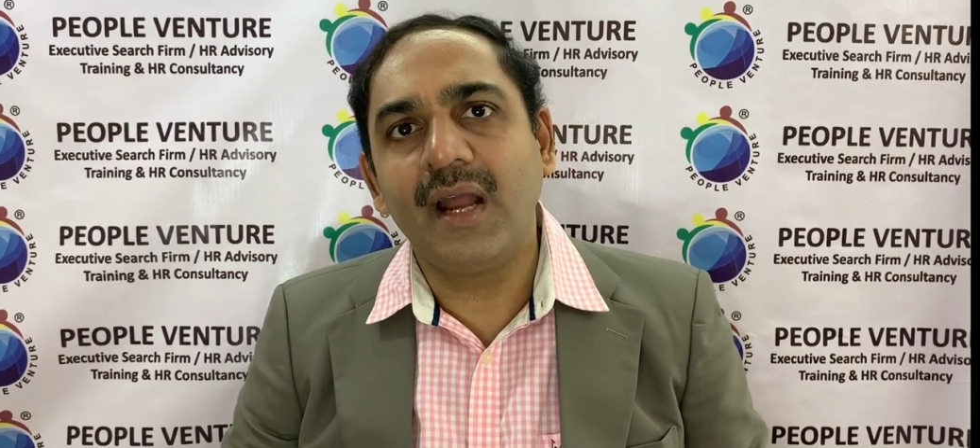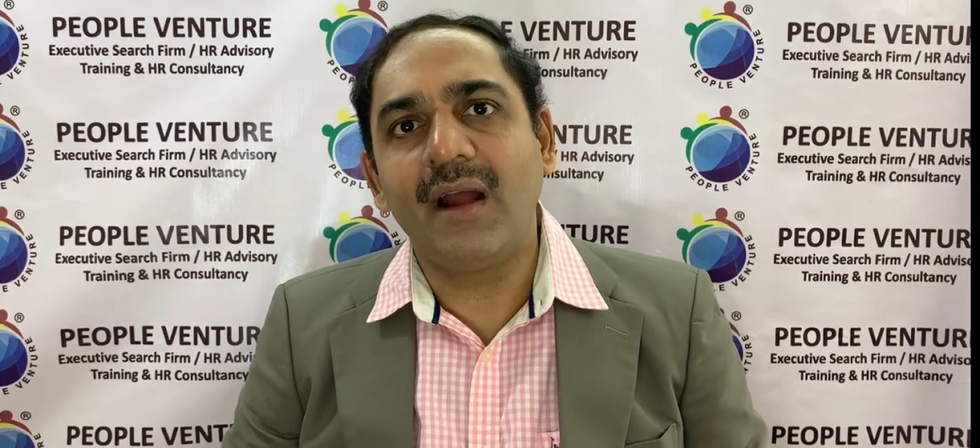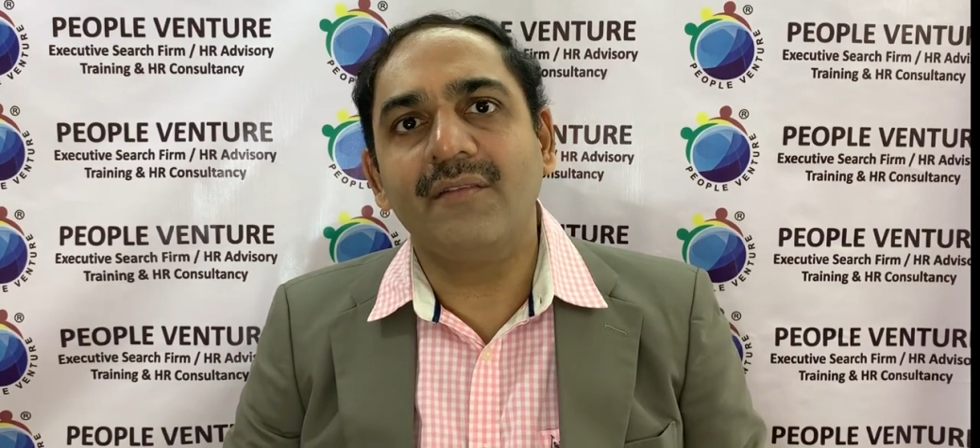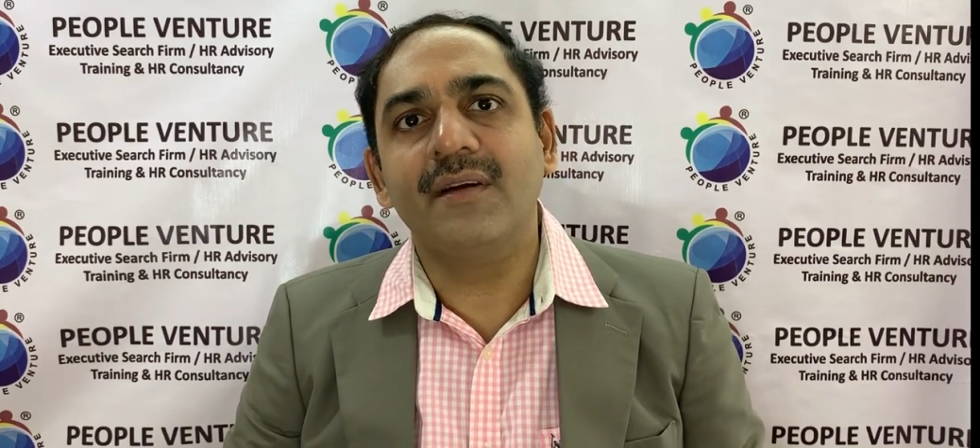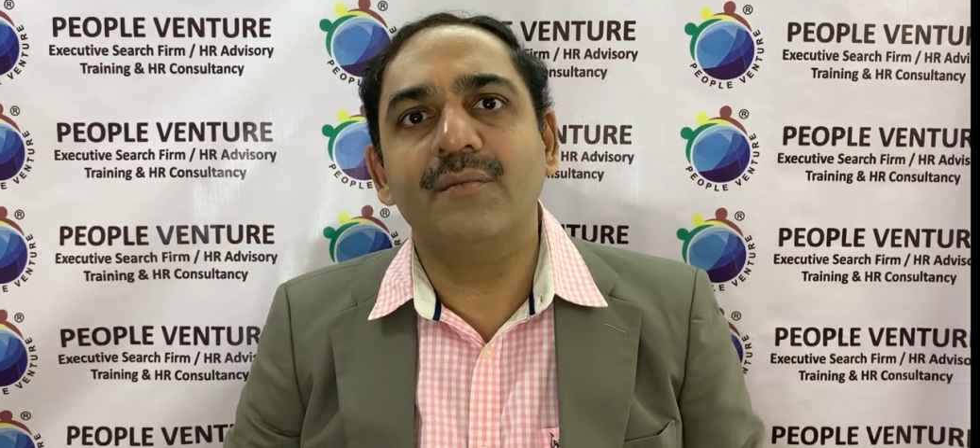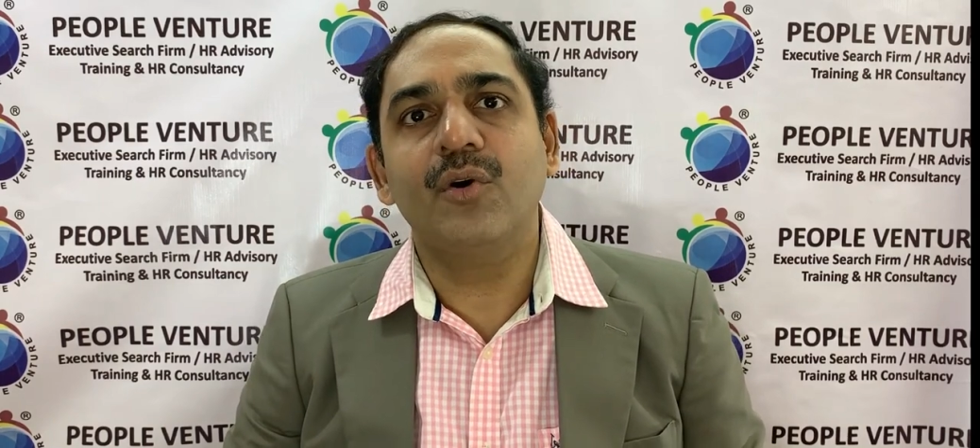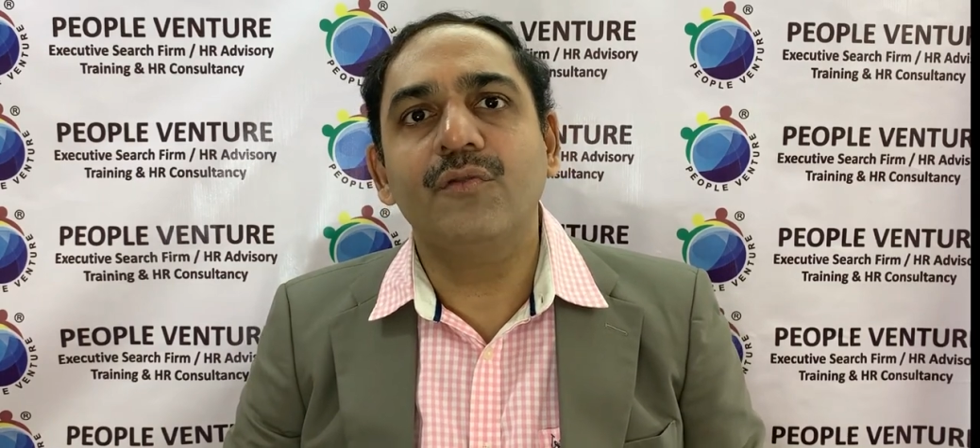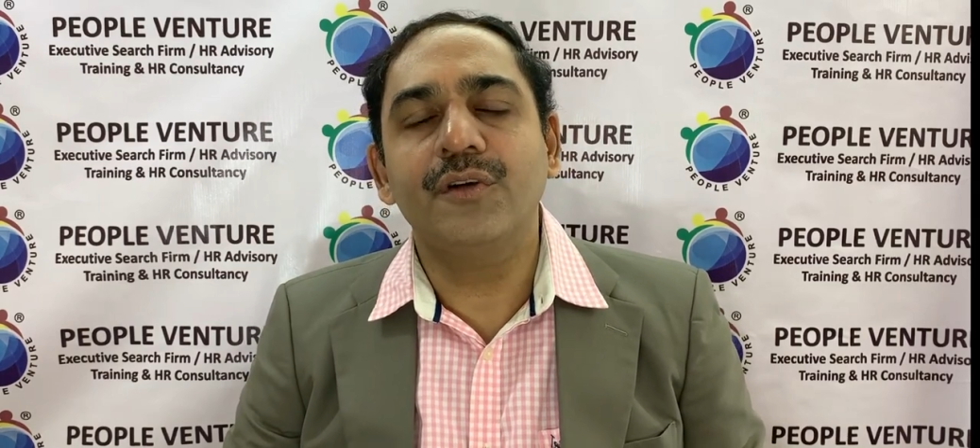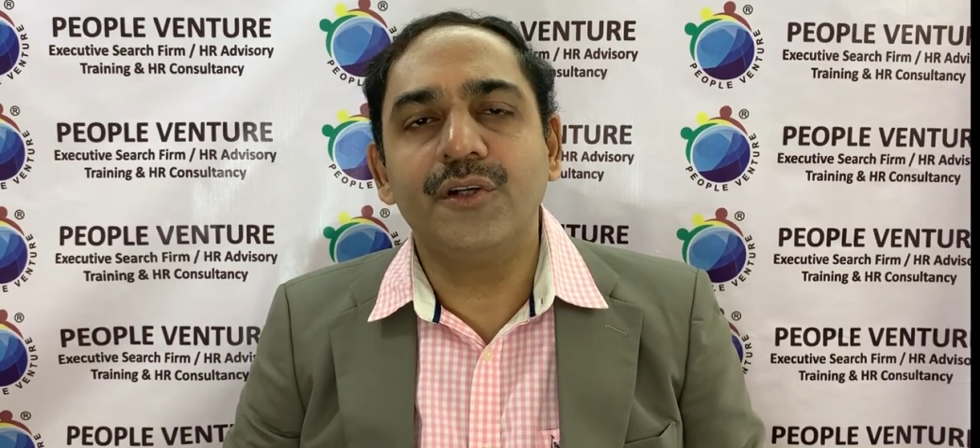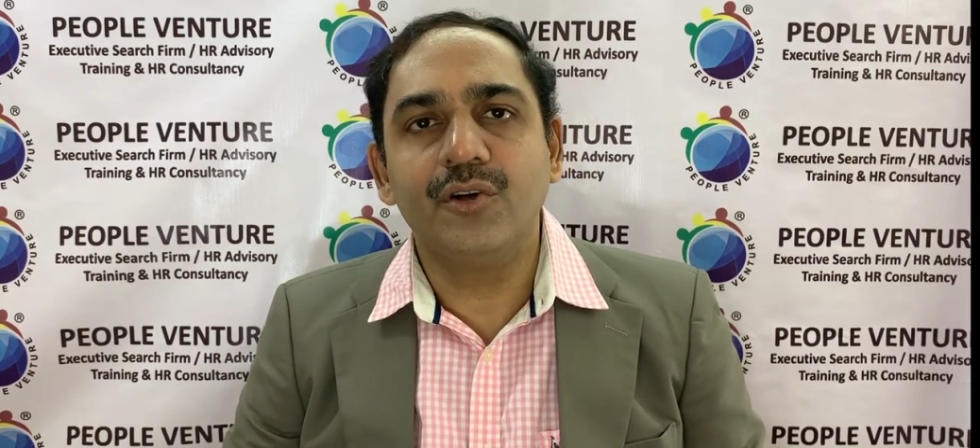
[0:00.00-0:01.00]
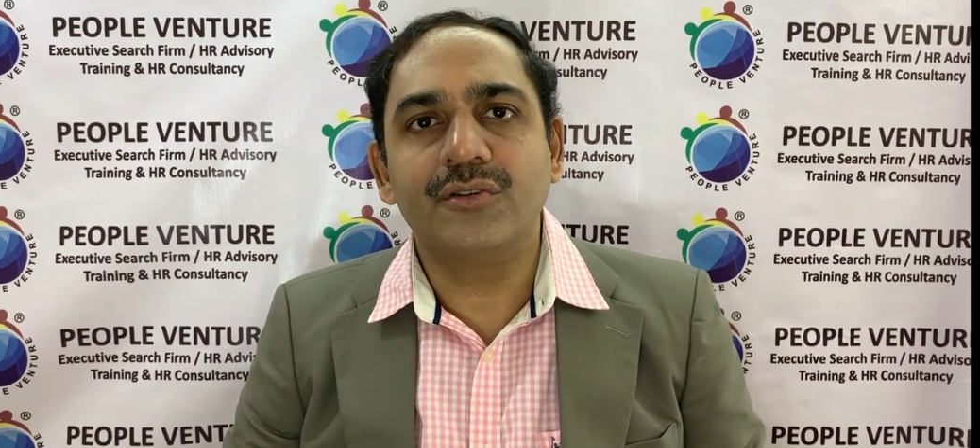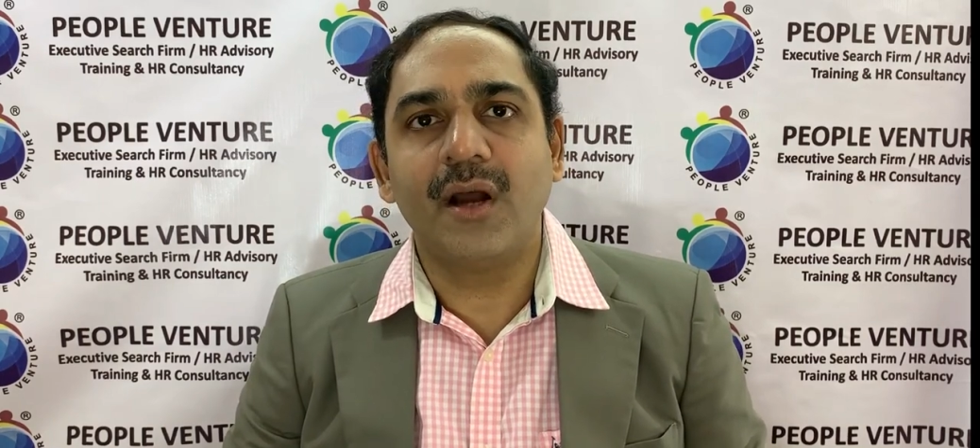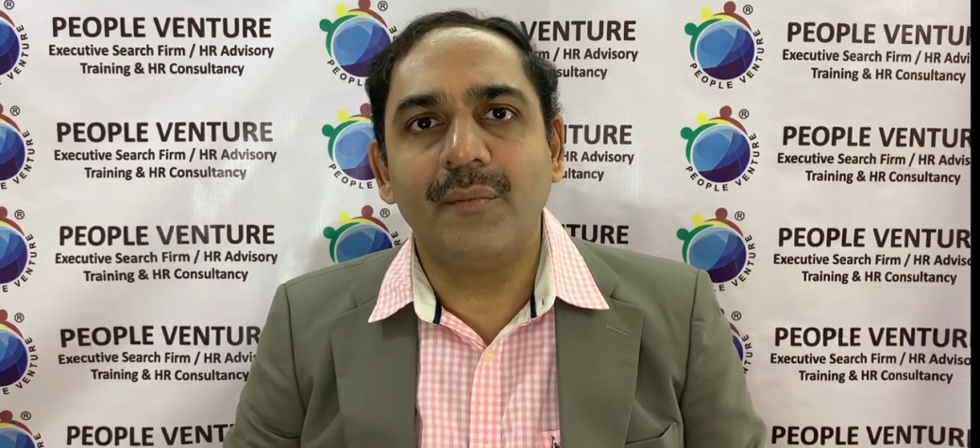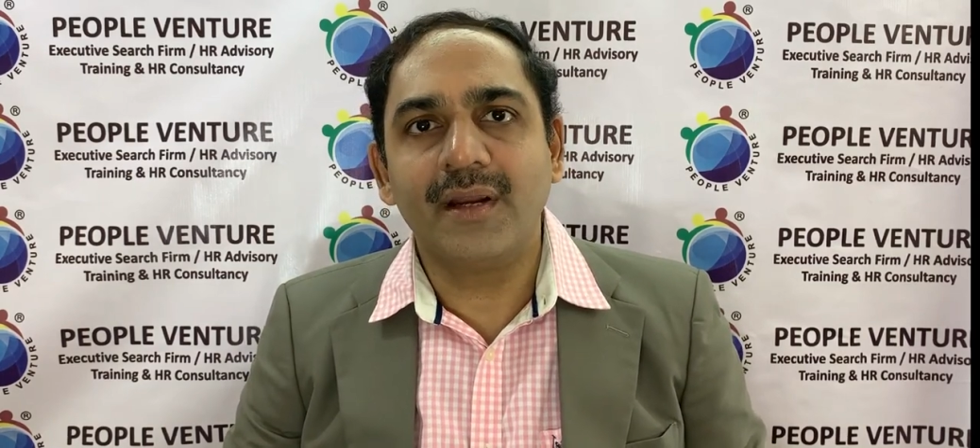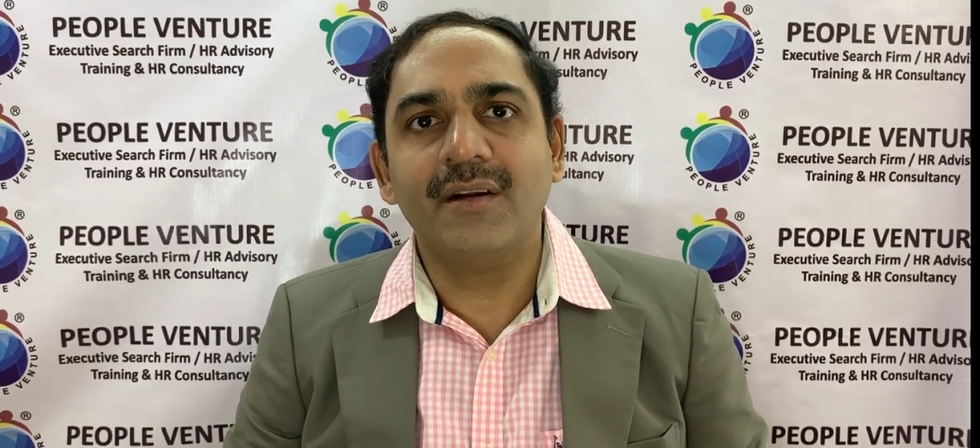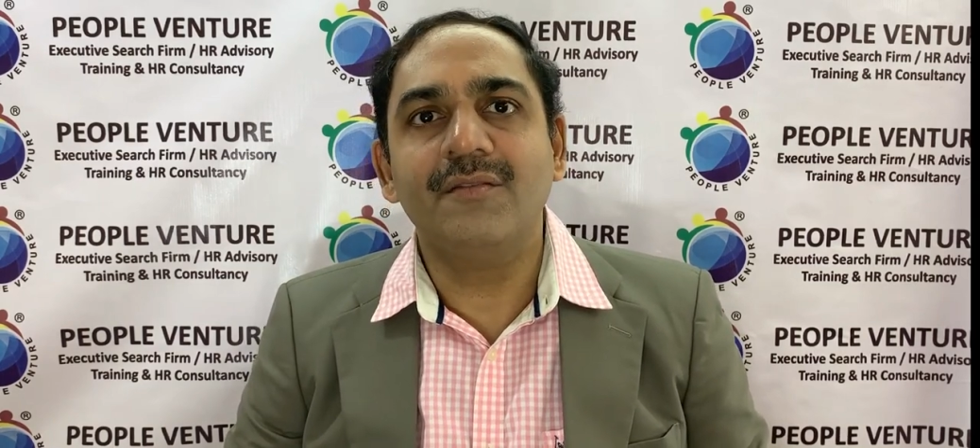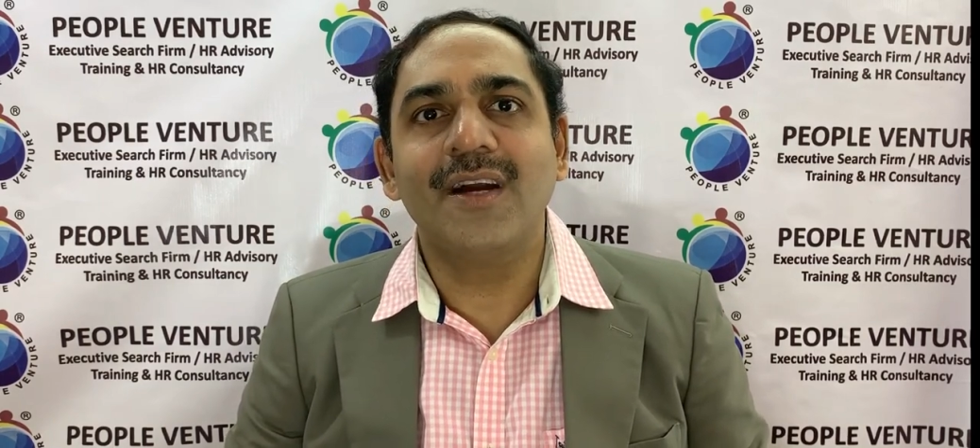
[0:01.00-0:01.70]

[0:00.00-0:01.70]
having more videos coming in.